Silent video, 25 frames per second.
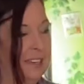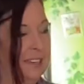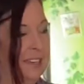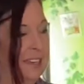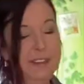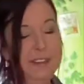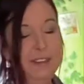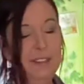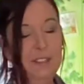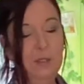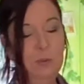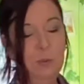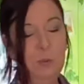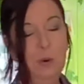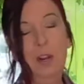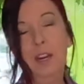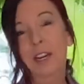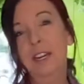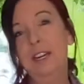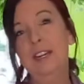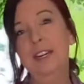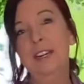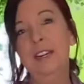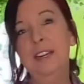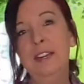This
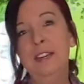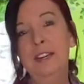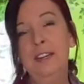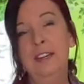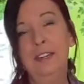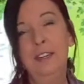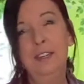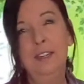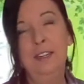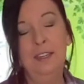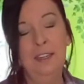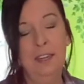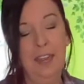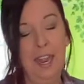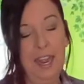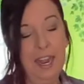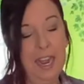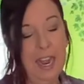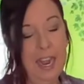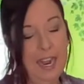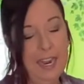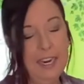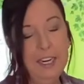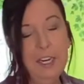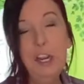one,
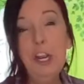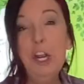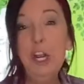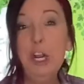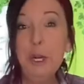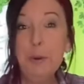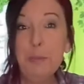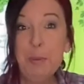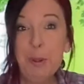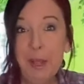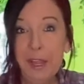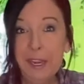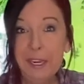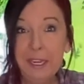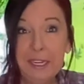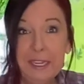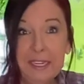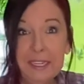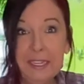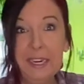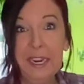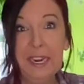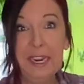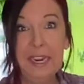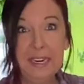I could plug it
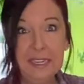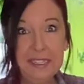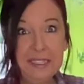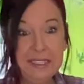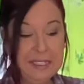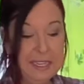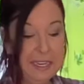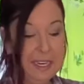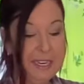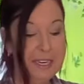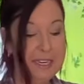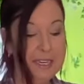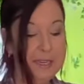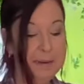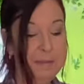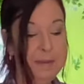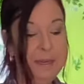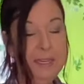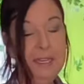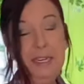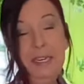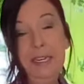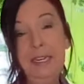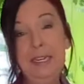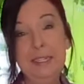in ahead of time
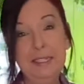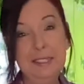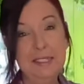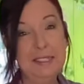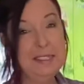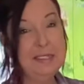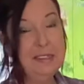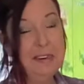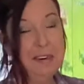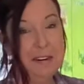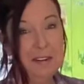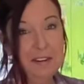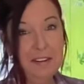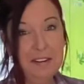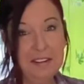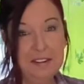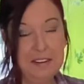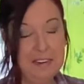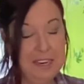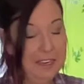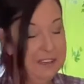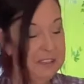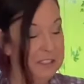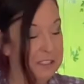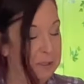and hit start
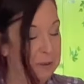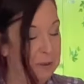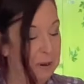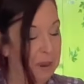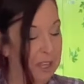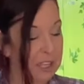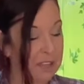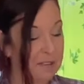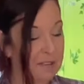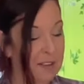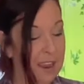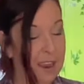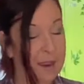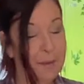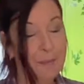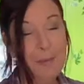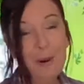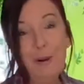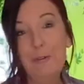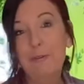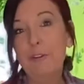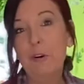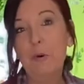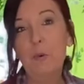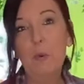and do all of that,
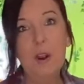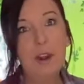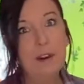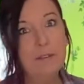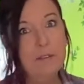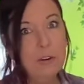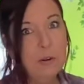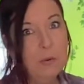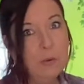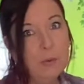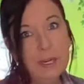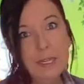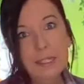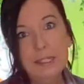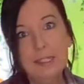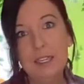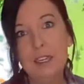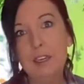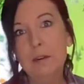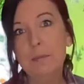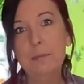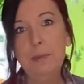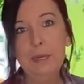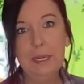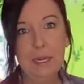but for whatever
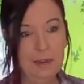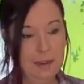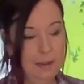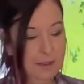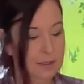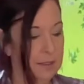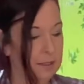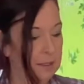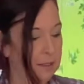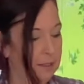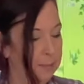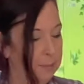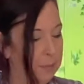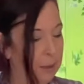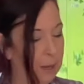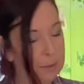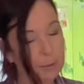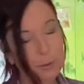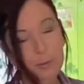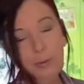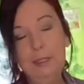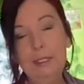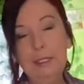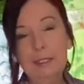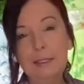reason, because it's
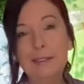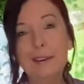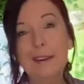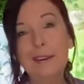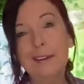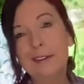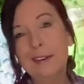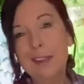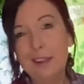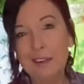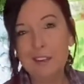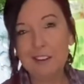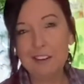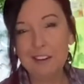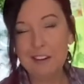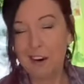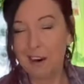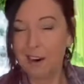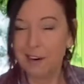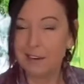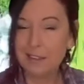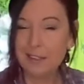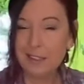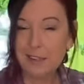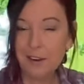probably a $10
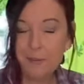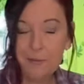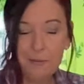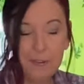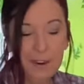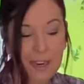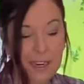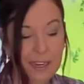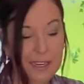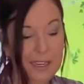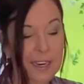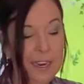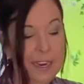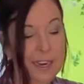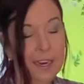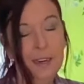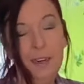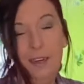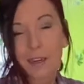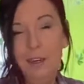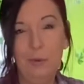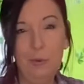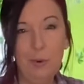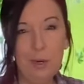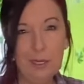garage sale find,
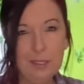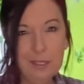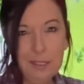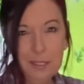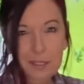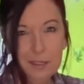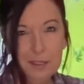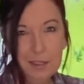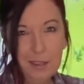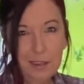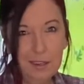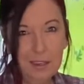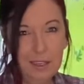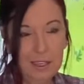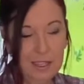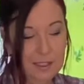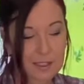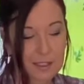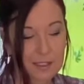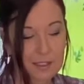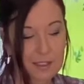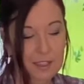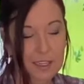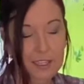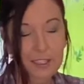it wants to start
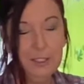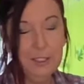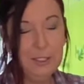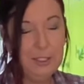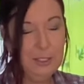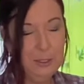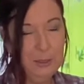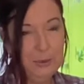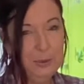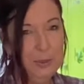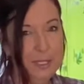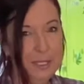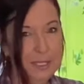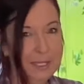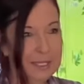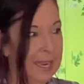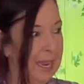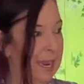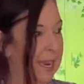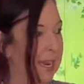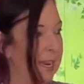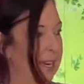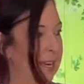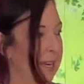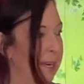as soon as
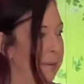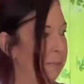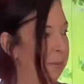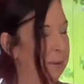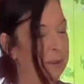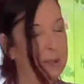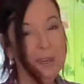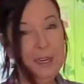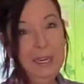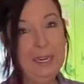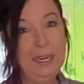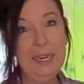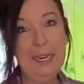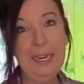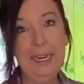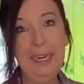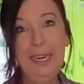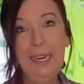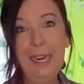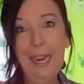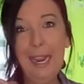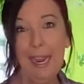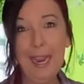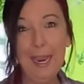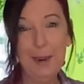I plug it in.